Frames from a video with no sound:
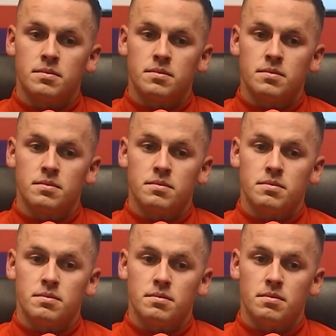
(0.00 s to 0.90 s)

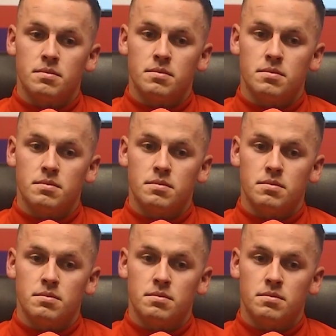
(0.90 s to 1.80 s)

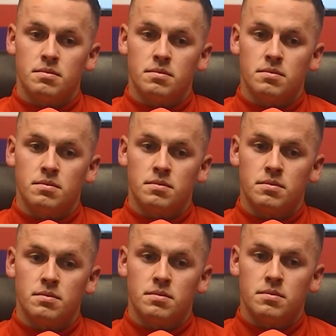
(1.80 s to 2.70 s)

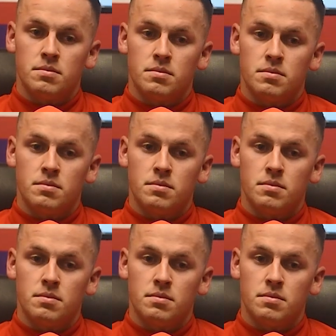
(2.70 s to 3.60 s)

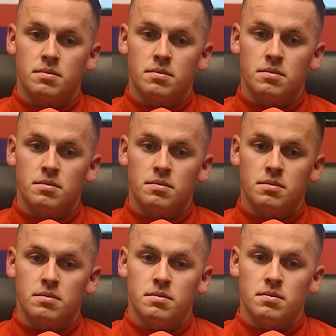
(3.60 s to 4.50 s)

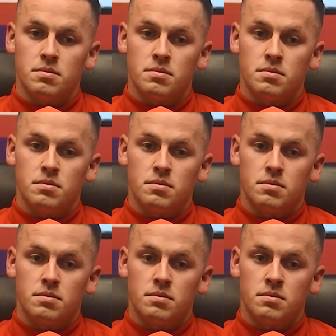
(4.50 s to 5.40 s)

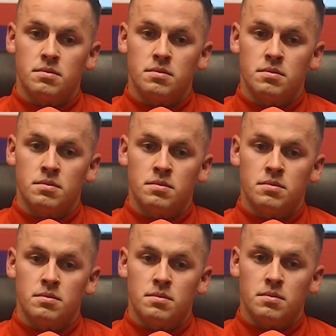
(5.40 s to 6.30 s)

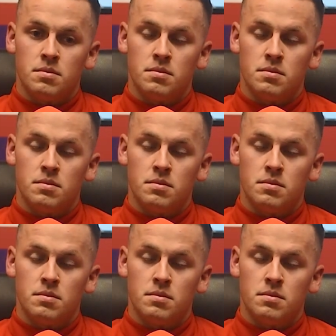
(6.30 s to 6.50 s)
The person shown says nothing.